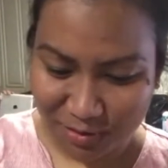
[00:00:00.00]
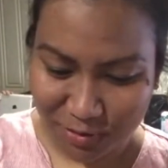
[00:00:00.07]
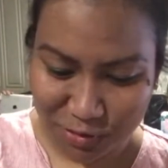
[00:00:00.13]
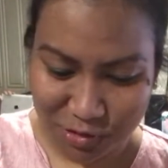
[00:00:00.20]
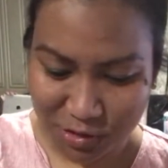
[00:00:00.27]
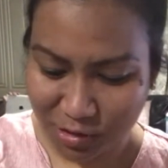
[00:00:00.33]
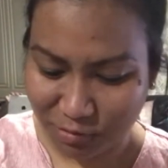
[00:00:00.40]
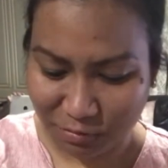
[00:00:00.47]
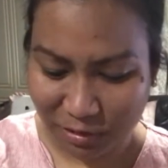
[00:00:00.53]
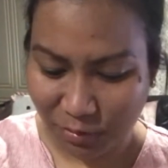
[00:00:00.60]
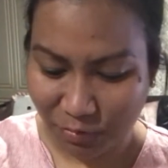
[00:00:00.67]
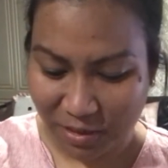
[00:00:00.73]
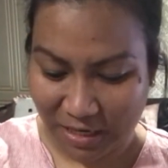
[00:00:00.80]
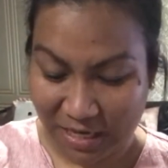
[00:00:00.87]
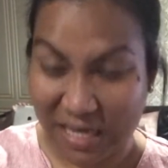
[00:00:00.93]
You just really
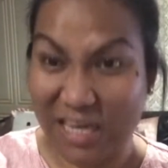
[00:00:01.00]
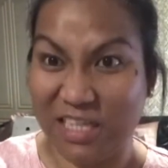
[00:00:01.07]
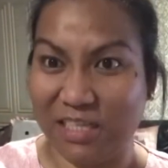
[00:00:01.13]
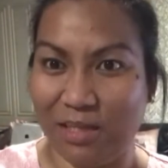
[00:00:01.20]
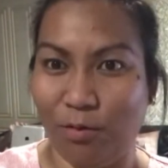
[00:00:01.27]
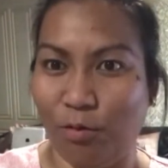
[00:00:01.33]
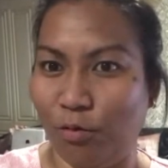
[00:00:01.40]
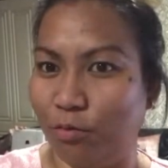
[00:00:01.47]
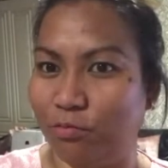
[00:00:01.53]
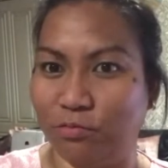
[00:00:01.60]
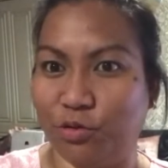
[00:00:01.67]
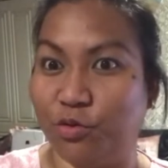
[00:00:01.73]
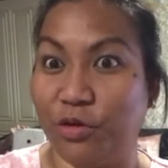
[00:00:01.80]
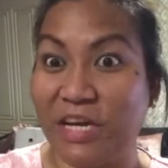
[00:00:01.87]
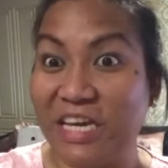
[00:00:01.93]
want to eat or
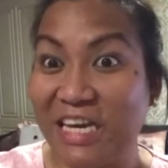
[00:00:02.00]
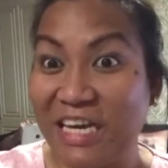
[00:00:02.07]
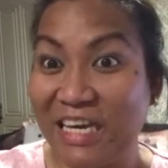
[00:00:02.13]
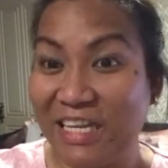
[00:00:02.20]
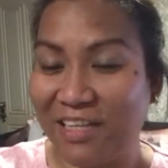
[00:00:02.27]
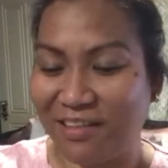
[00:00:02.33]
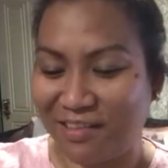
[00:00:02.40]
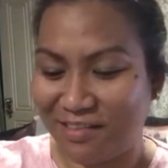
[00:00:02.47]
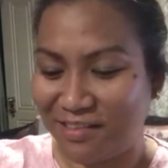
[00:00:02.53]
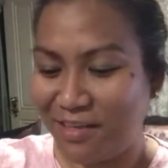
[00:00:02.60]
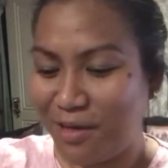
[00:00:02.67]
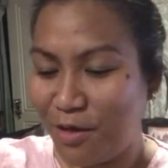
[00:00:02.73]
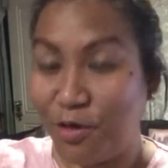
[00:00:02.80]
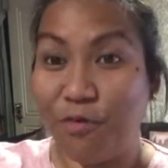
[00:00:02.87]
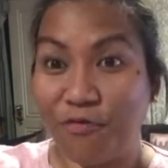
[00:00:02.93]
drink it.
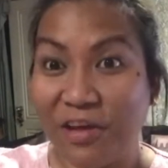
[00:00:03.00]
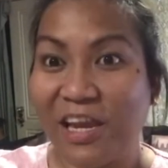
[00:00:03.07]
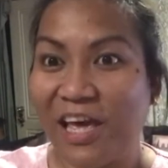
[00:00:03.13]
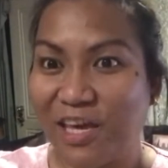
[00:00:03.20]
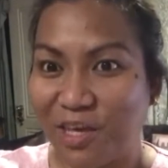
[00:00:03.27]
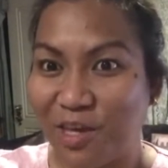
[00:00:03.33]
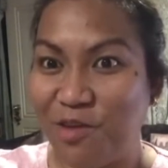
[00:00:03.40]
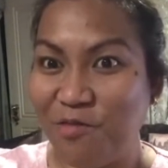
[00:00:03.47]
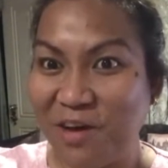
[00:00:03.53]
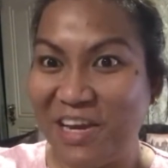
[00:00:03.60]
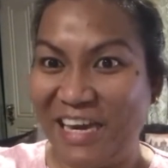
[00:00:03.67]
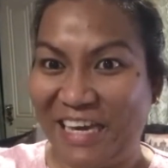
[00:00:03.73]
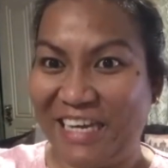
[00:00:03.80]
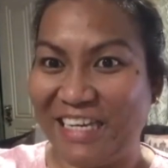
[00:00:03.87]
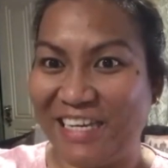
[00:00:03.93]
You feel like you want
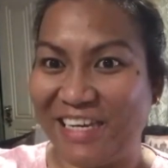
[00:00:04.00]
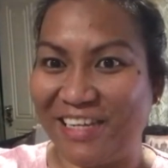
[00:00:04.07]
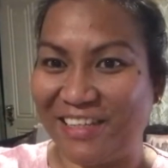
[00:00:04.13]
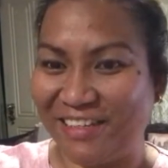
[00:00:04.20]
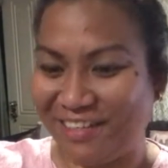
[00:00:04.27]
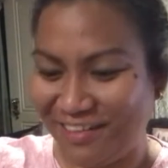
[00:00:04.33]
to eat it.